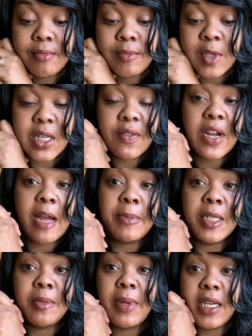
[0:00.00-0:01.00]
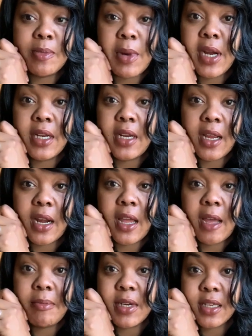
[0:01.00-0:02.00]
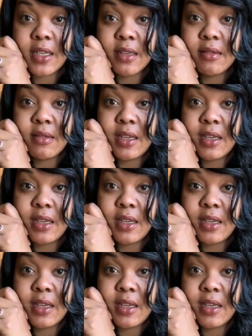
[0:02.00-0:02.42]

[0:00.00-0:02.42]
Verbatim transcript: whatever happened in the past probably isn't gonna happen again.